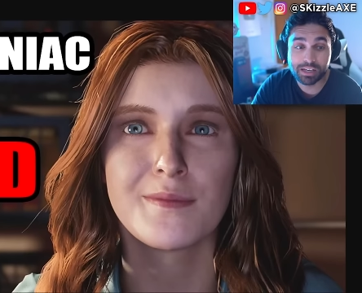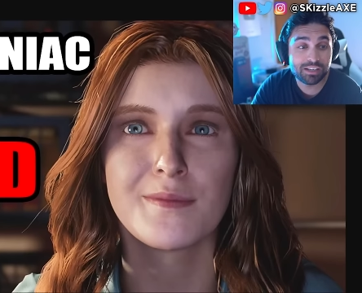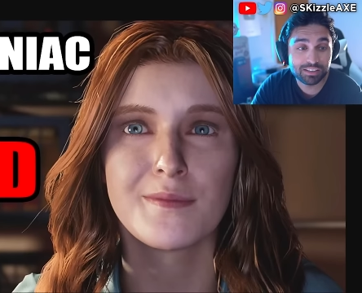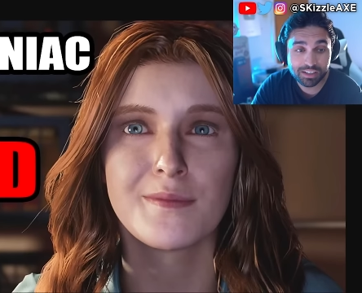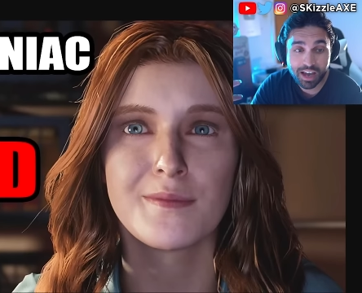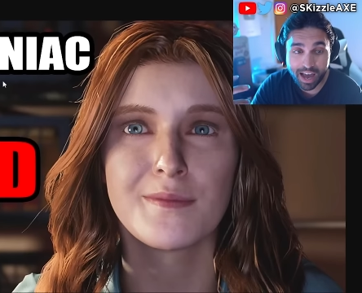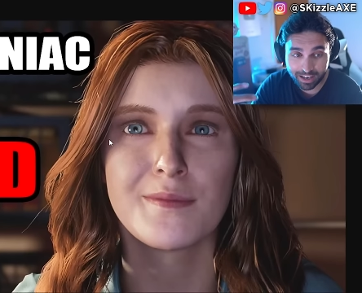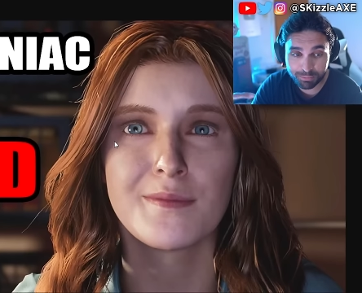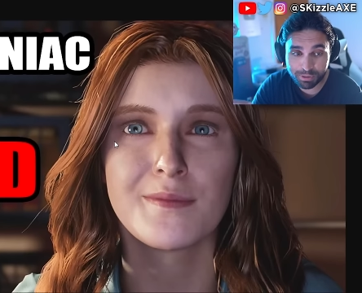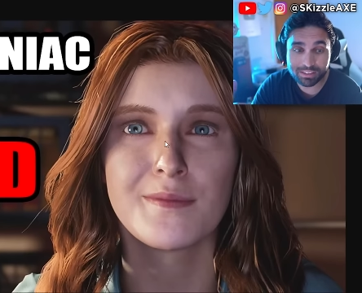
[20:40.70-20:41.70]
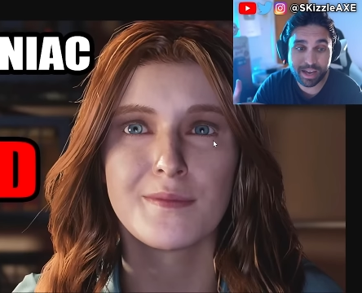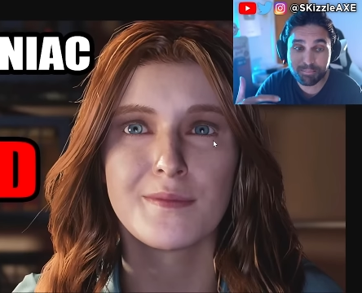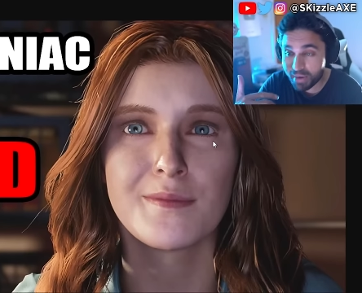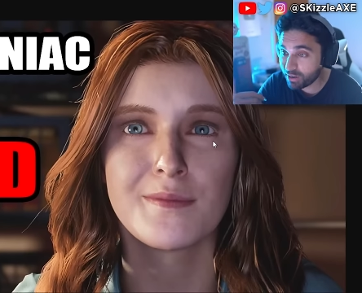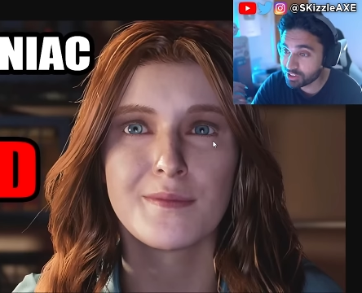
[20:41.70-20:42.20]
Speaker 1: been had it been
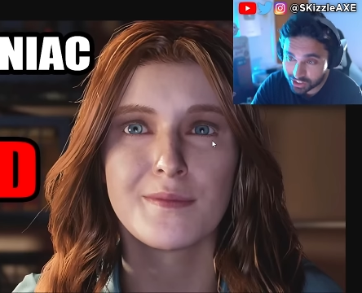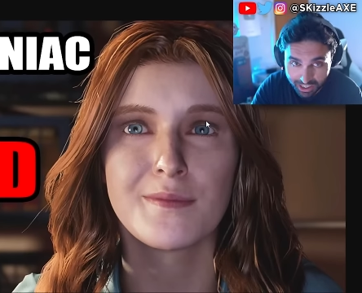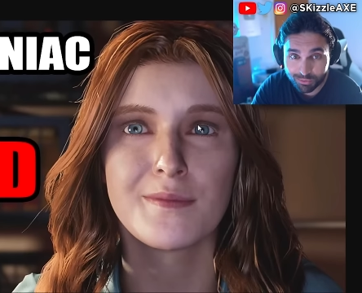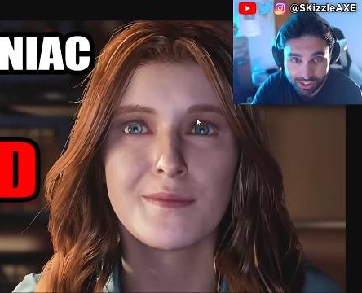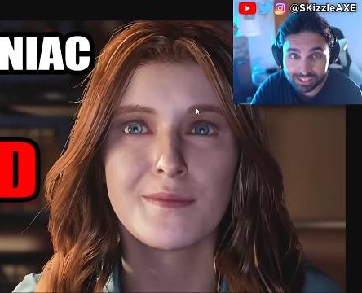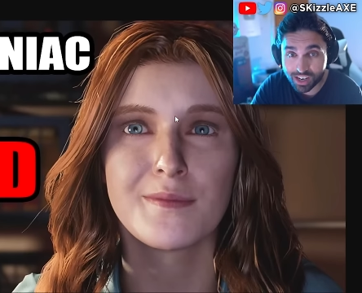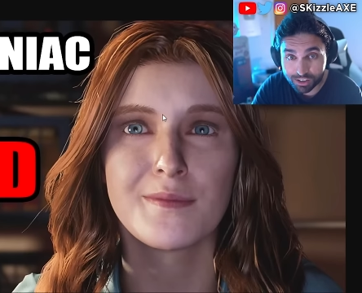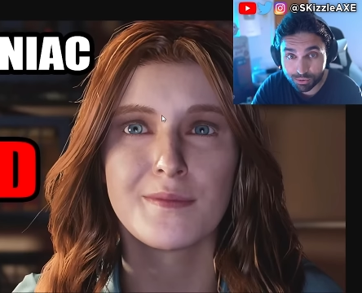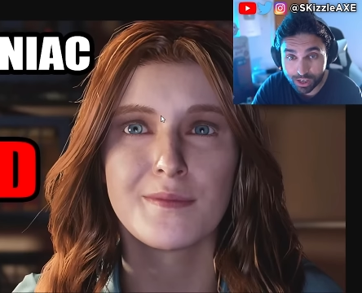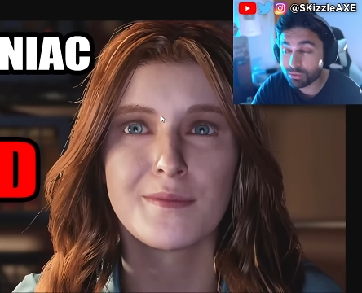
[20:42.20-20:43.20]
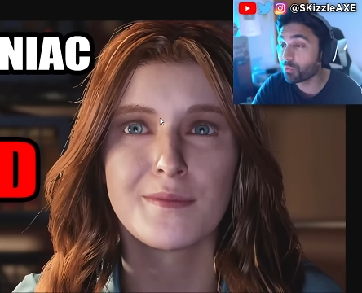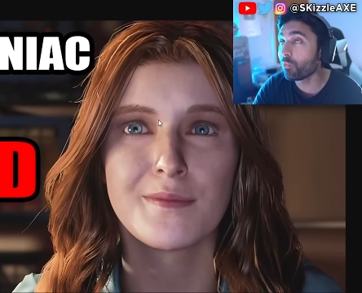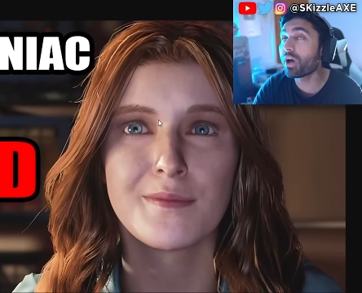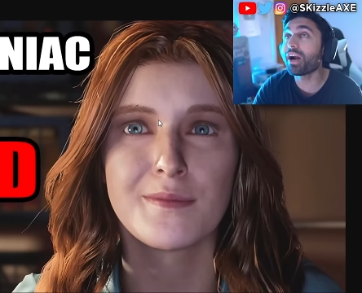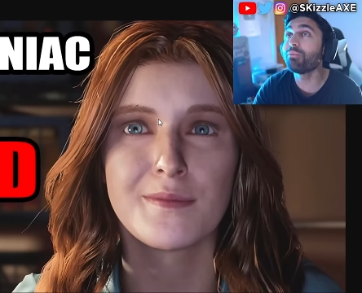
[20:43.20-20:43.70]
that Mary Jane was not around.
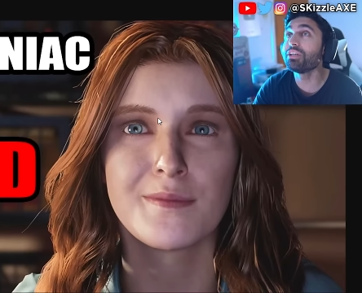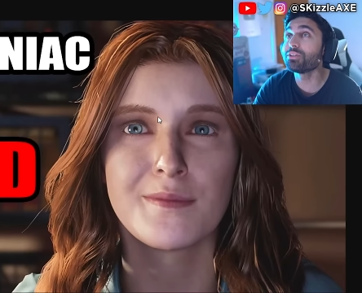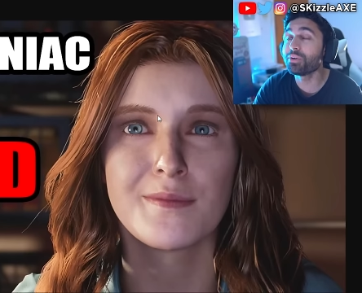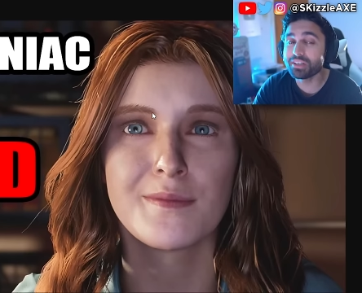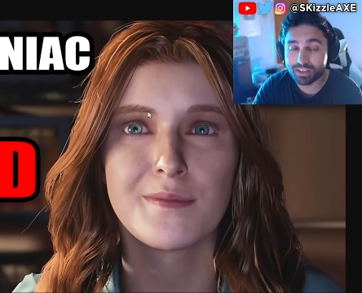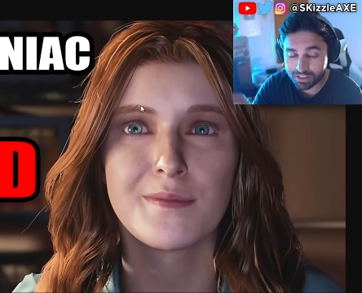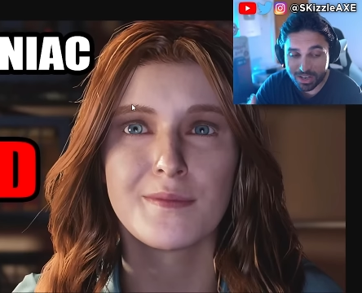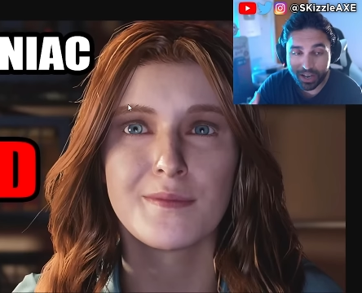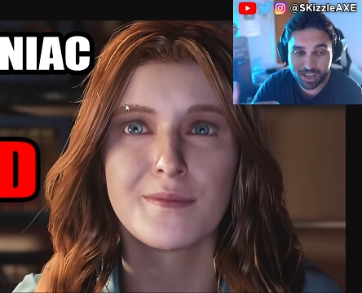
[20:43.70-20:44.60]
What are we doing here?